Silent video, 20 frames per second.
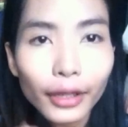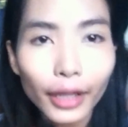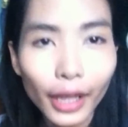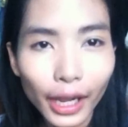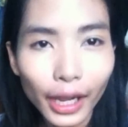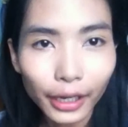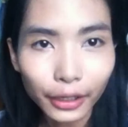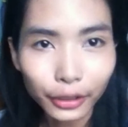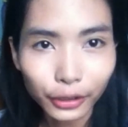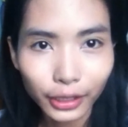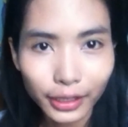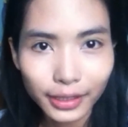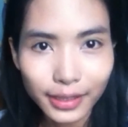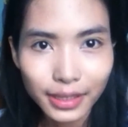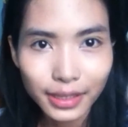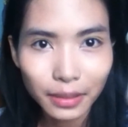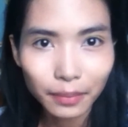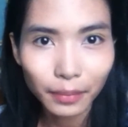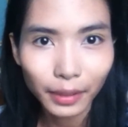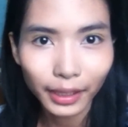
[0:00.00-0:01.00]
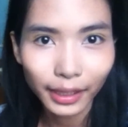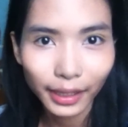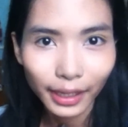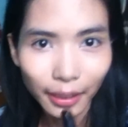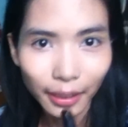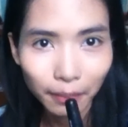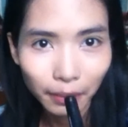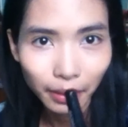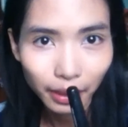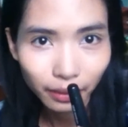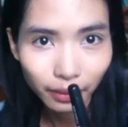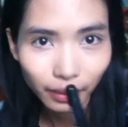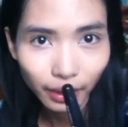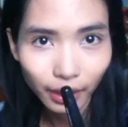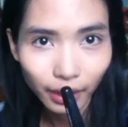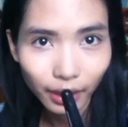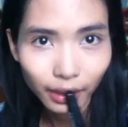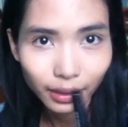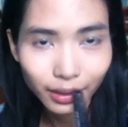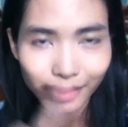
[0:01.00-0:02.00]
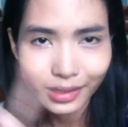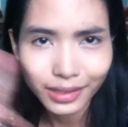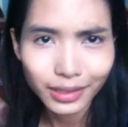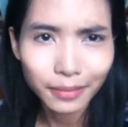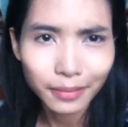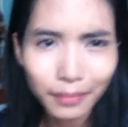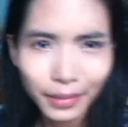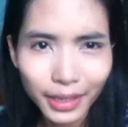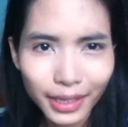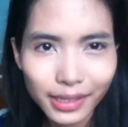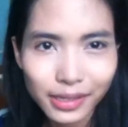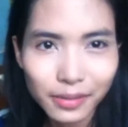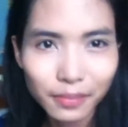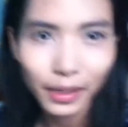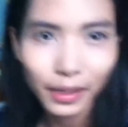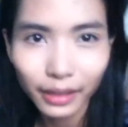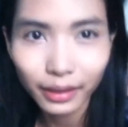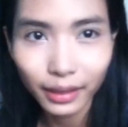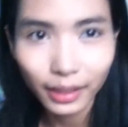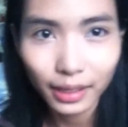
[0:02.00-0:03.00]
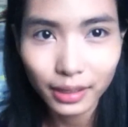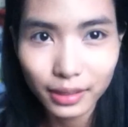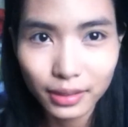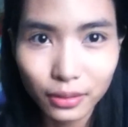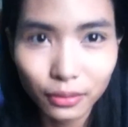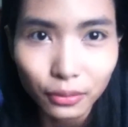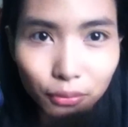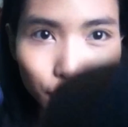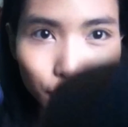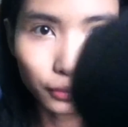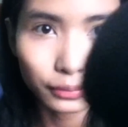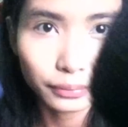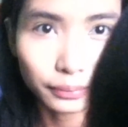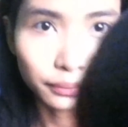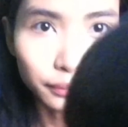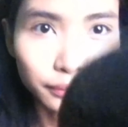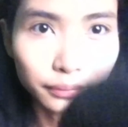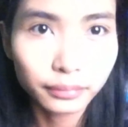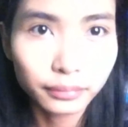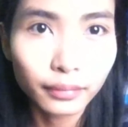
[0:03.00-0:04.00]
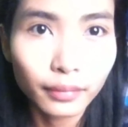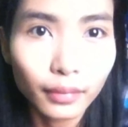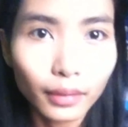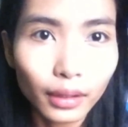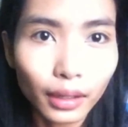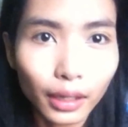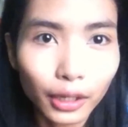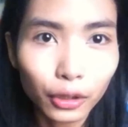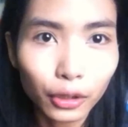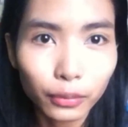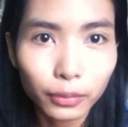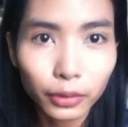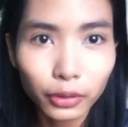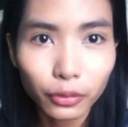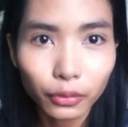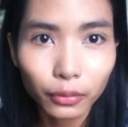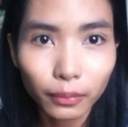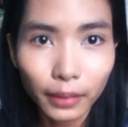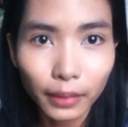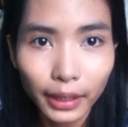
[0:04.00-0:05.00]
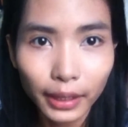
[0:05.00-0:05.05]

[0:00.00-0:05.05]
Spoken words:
Yeah, you can see my cat back there, and it's a mess back there, so I hope you don't